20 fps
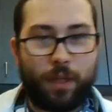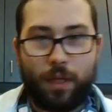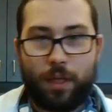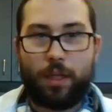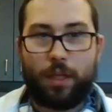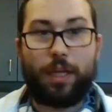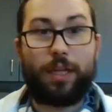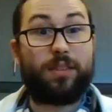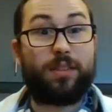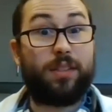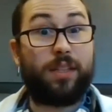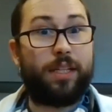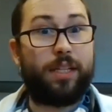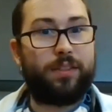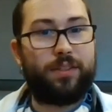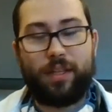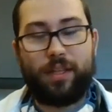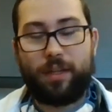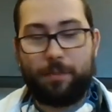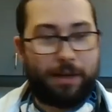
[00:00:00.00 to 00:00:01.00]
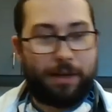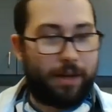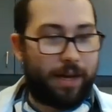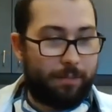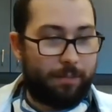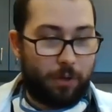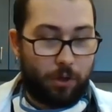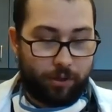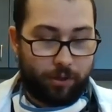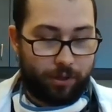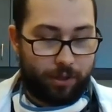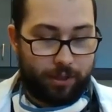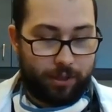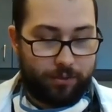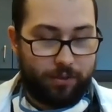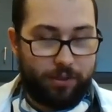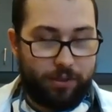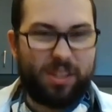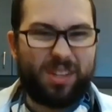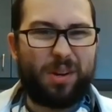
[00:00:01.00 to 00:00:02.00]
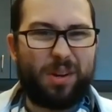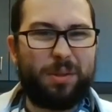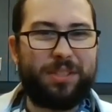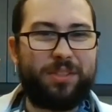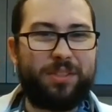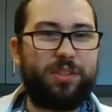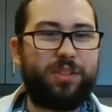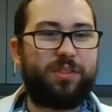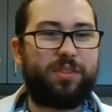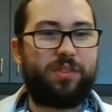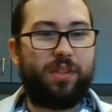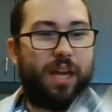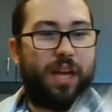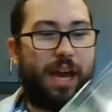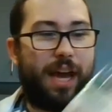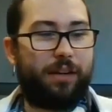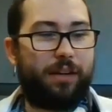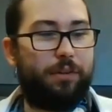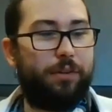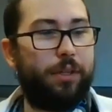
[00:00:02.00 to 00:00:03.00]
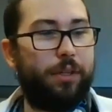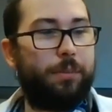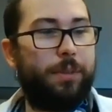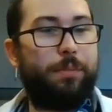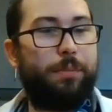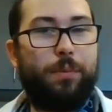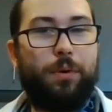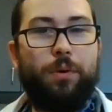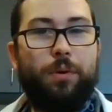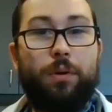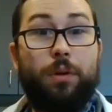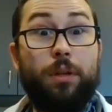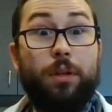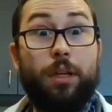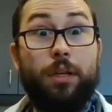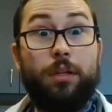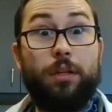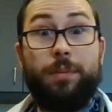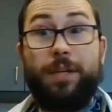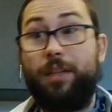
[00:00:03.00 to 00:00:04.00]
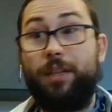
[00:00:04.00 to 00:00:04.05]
That's the nice thing about eyeballing things. You can always just add a little bit more or a little bit